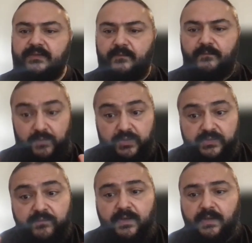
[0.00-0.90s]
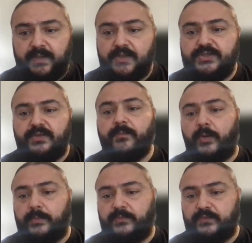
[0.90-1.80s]
very difficult engineering
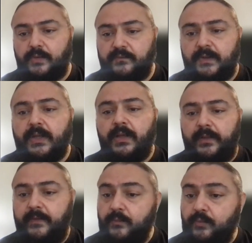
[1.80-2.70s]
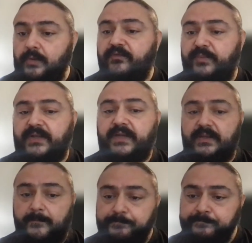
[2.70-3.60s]
problem to solve in the world of big data.